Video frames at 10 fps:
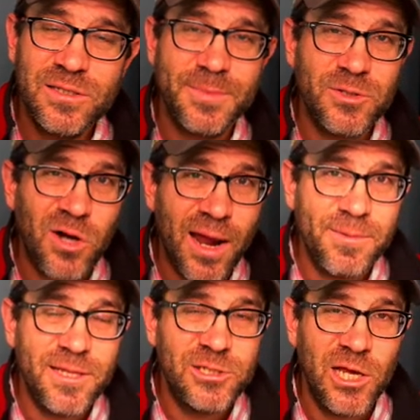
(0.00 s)
subscribe
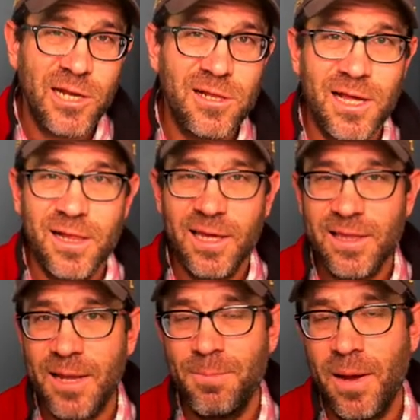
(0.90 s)
to the channel, and click
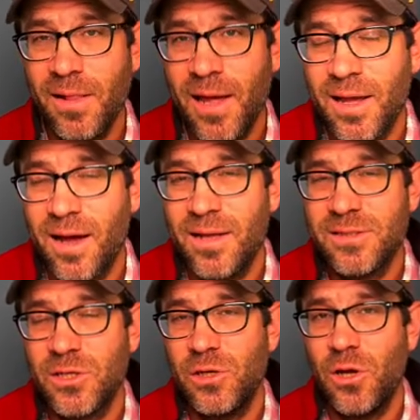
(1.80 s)
that bell icon
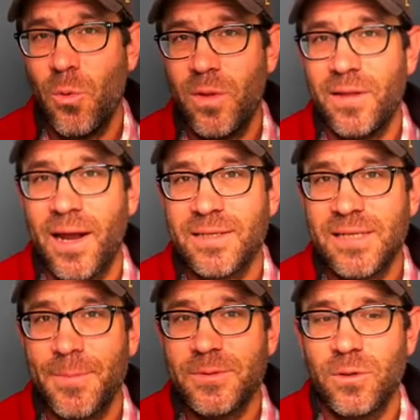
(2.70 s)
so you know when the next
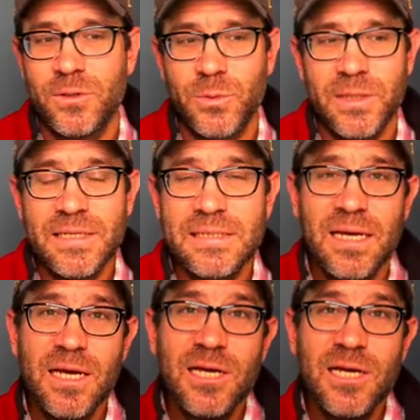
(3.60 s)
episode is released,